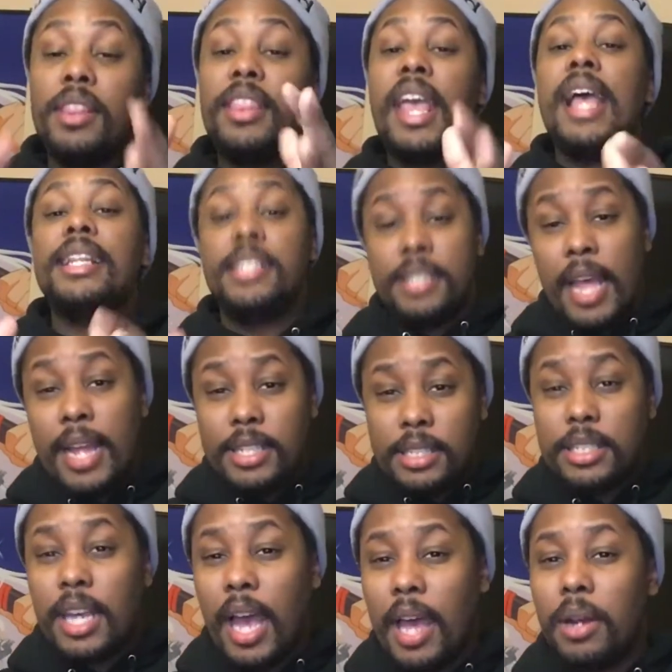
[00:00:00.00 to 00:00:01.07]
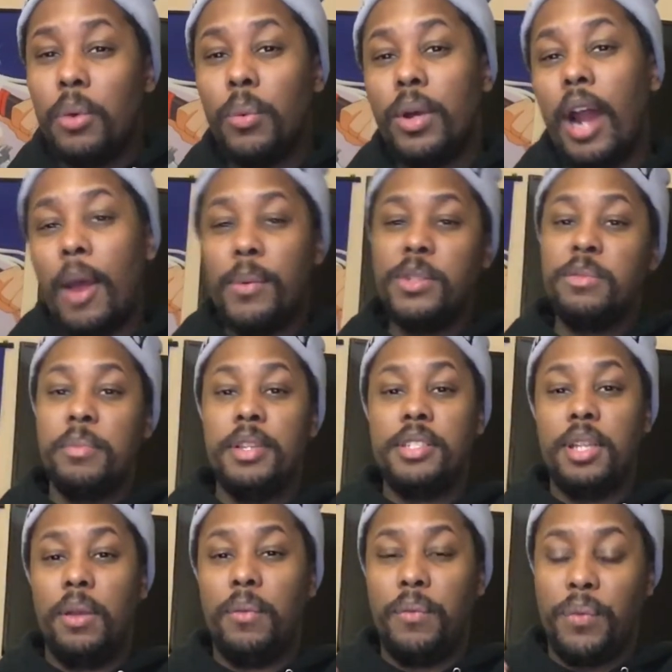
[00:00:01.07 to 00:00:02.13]
That's kind of what I was
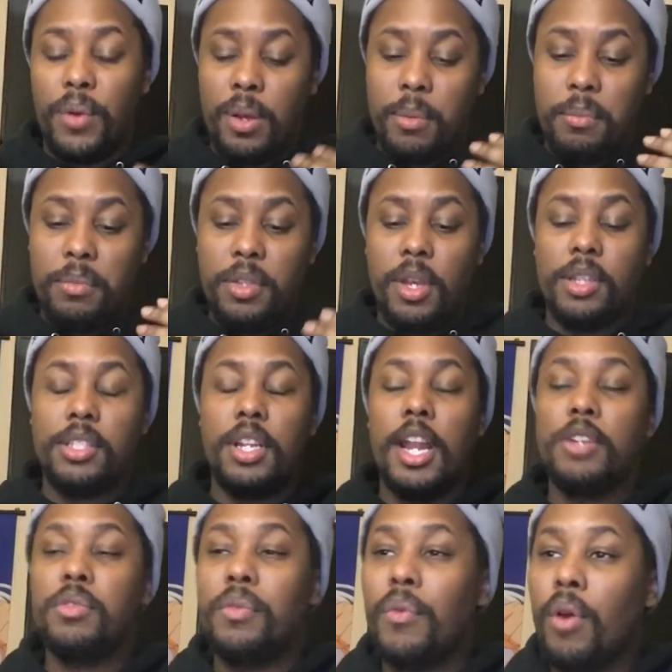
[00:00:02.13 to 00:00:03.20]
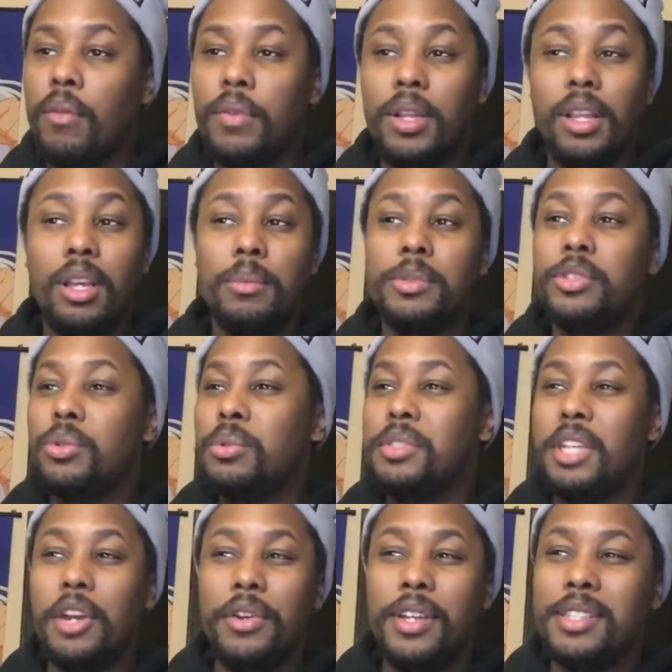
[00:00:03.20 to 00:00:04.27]
missing from Young Sinatra 4. I felt like it was too
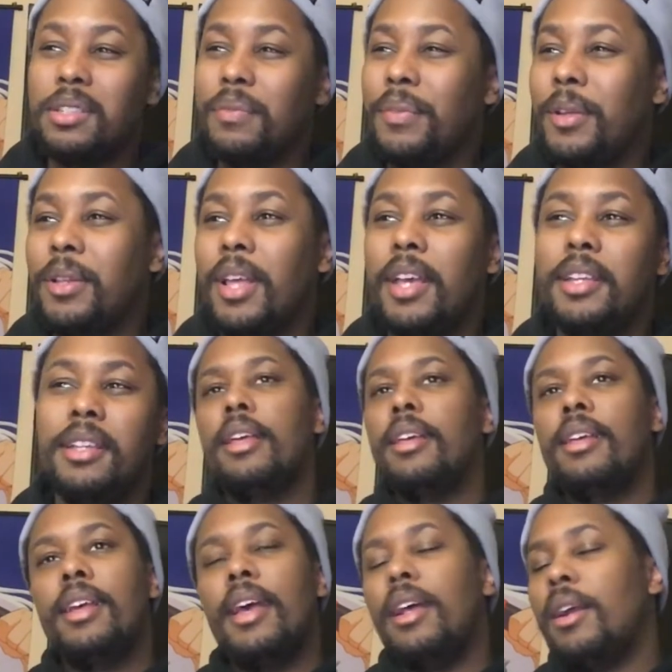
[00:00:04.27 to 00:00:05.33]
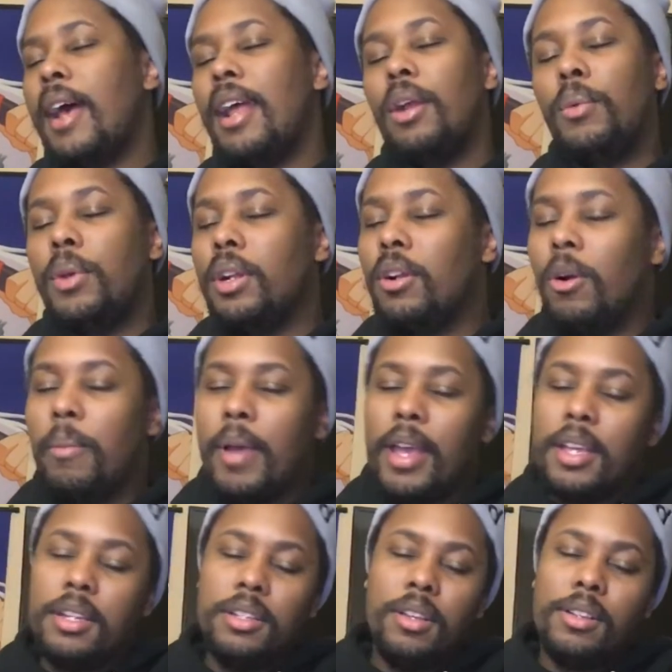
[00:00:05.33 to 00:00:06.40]
serious. I felt like I don't want to go
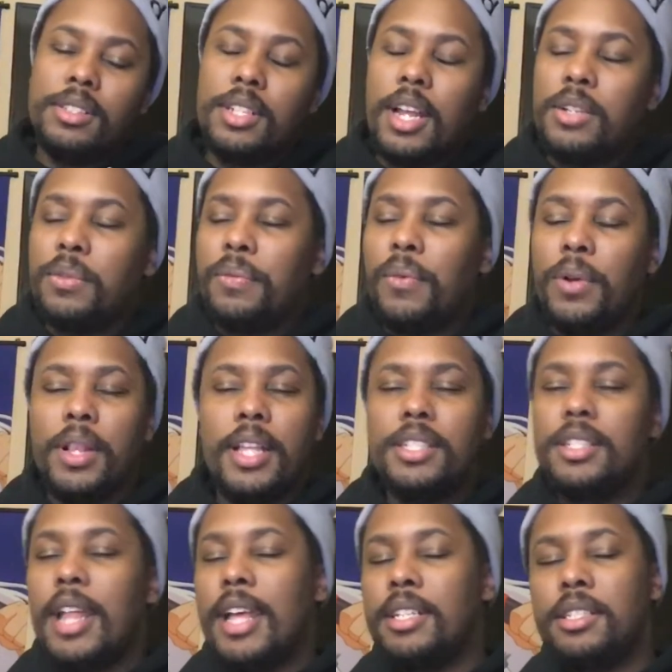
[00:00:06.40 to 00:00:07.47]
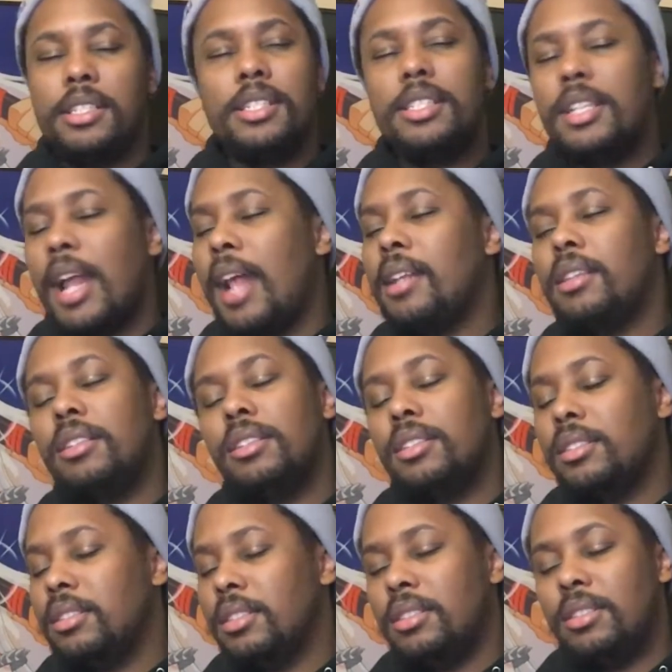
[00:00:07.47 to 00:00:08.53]
back into Young Sinatra 4. That's just not
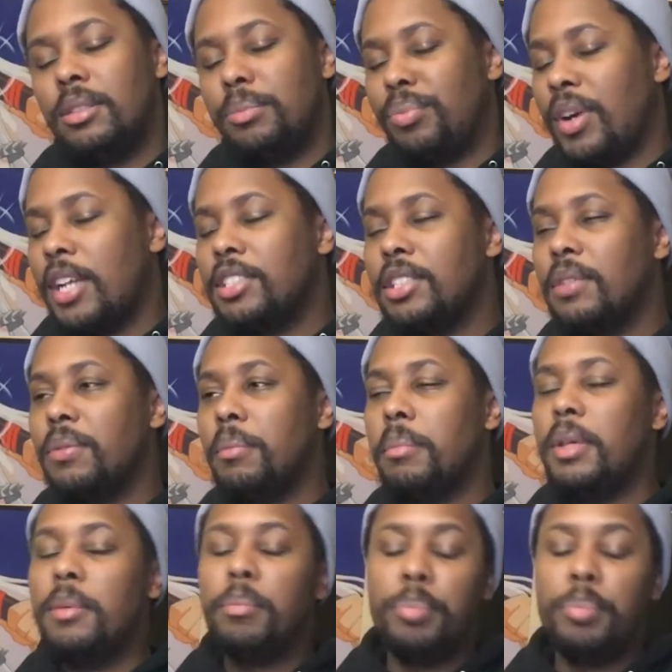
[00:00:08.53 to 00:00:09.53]
the project for me.